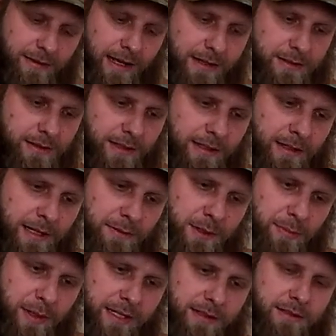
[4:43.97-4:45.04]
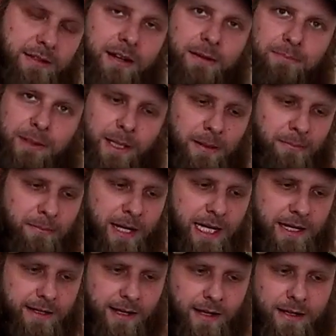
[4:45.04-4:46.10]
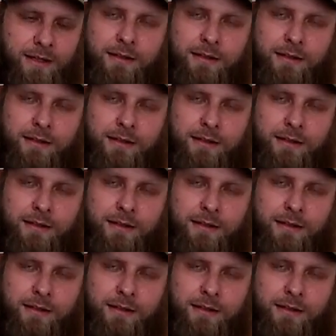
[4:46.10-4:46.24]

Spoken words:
Actually, I'm surprised it's not a fucking mead.